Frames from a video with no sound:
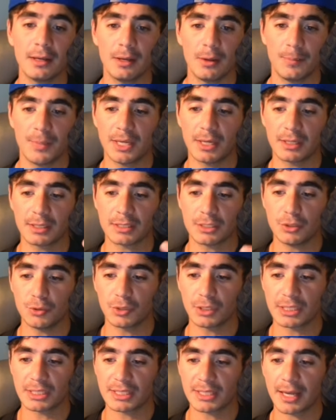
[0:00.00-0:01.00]
because you
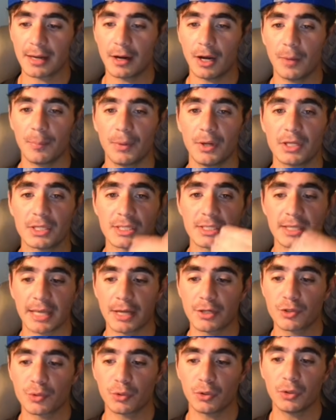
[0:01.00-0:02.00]
can set up a
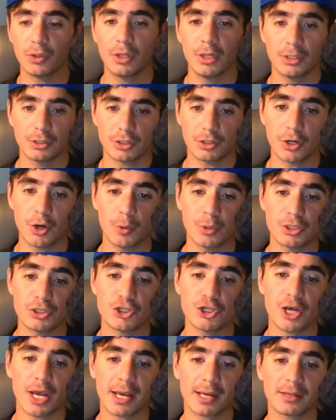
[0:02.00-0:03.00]
schedule to go and
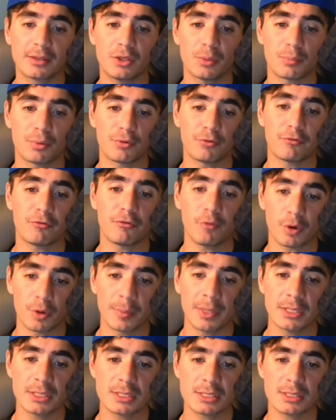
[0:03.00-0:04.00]
check the
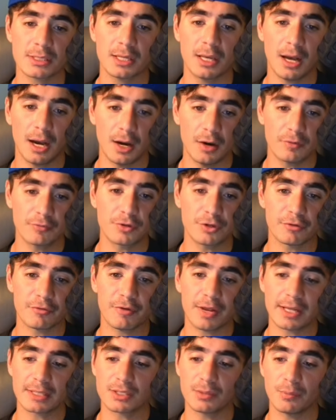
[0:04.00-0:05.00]
performance of your
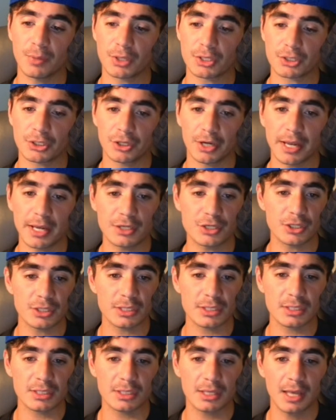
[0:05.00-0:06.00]
phantombuster
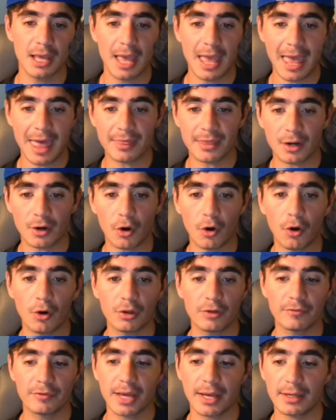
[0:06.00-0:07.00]
agents. And then all
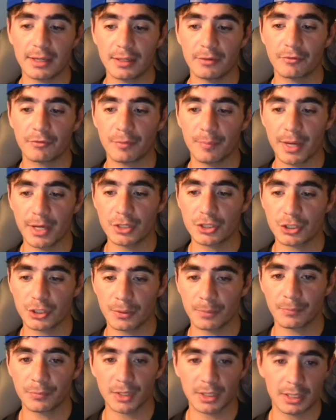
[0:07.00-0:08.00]
of that
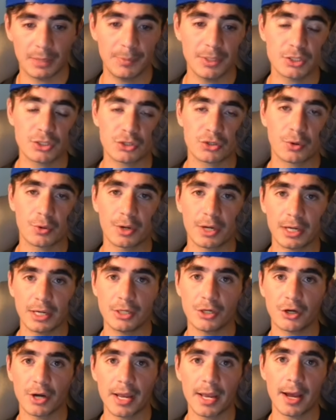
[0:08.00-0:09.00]
information can be stored in
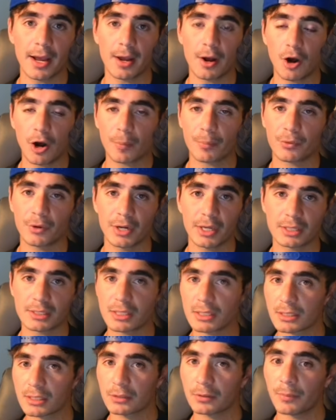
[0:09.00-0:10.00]
your AI operating
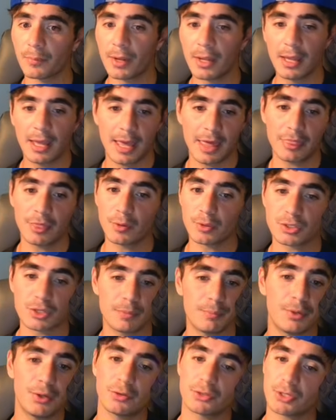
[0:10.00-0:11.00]
system. And those are
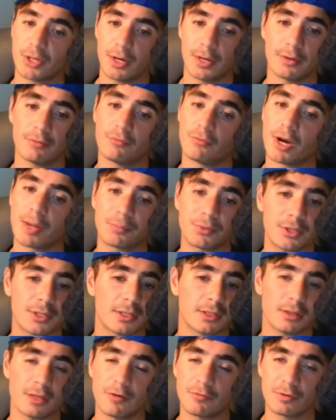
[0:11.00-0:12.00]
built on Replit,
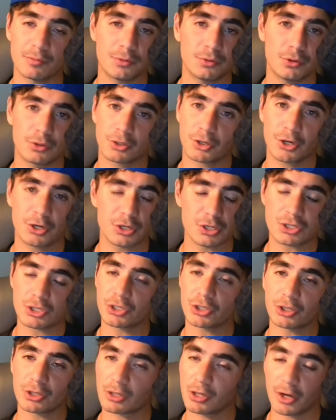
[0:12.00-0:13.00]
Lovable,
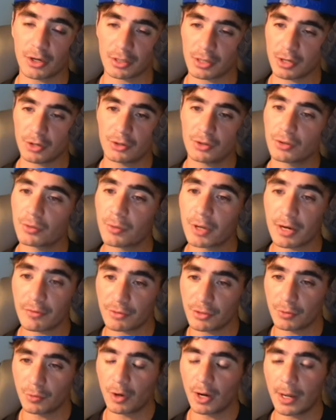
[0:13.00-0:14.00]
Cursor, Cloud Code, whatever
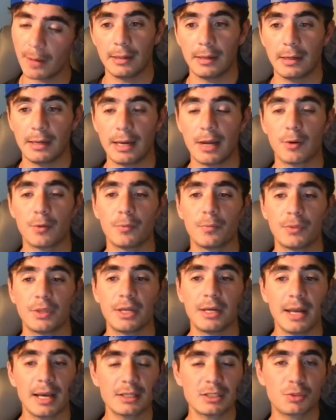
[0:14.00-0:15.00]
you want. Now, the
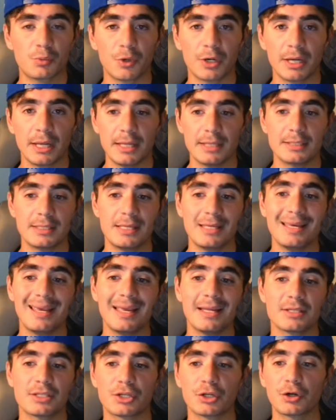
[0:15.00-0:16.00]
next one is the
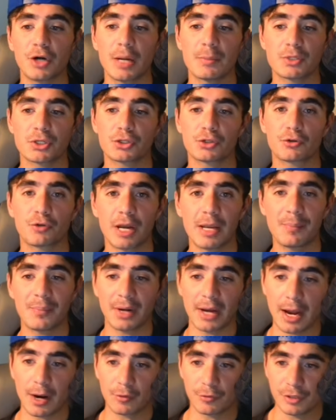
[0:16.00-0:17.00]
Instagram scrape and
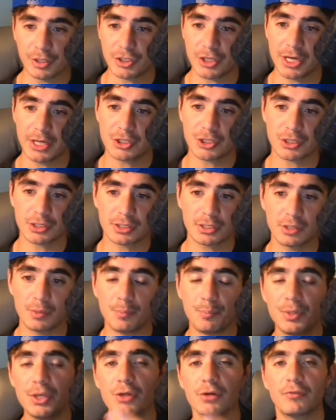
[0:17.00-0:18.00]
outreach agents. The
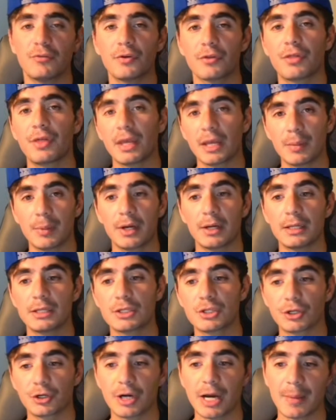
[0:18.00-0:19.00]
beautiful thing about
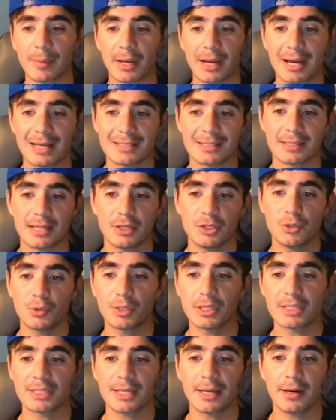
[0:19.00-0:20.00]
Instagram, guys, is that you can send